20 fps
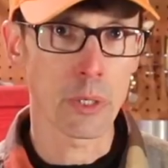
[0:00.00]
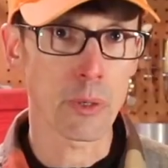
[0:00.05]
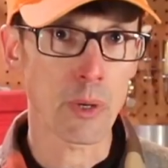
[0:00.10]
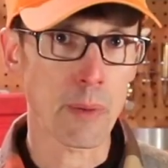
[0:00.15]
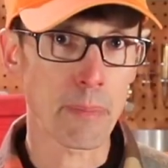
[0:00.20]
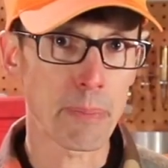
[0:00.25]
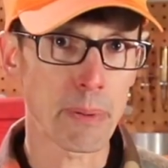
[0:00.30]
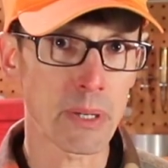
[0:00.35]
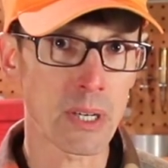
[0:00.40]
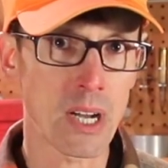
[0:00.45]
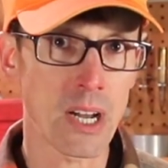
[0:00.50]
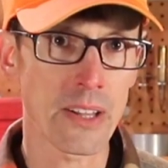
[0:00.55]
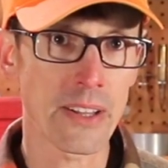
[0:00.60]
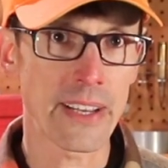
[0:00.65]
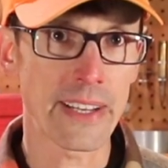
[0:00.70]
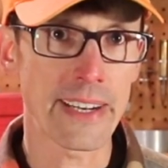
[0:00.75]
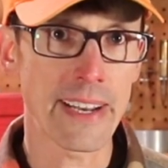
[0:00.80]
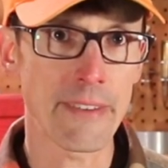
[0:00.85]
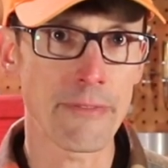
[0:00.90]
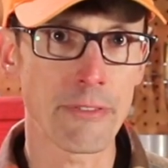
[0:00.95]
don't want to put all
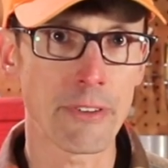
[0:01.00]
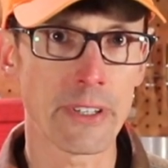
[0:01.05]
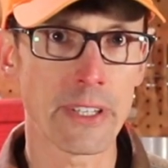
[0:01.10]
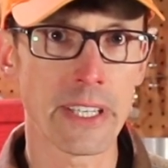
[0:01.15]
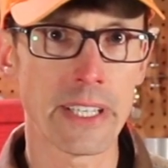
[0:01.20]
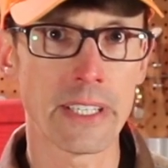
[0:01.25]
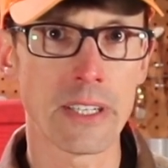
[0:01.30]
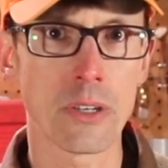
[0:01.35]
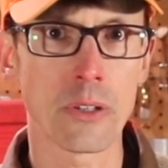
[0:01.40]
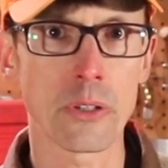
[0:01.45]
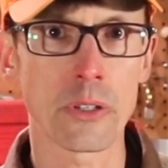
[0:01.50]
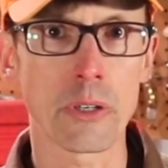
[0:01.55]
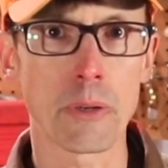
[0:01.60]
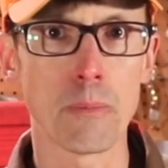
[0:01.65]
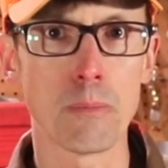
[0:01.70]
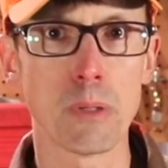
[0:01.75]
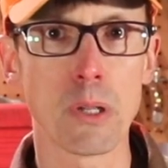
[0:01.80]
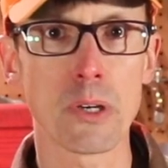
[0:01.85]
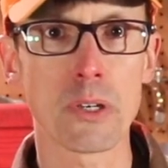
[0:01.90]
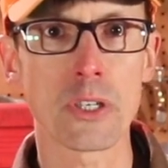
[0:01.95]
that effort in only to
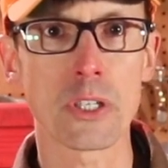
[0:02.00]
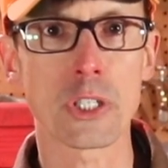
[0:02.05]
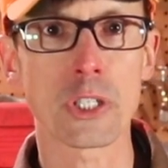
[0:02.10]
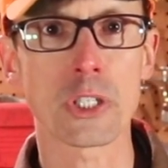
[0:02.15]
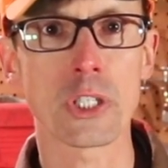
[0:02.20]
blow your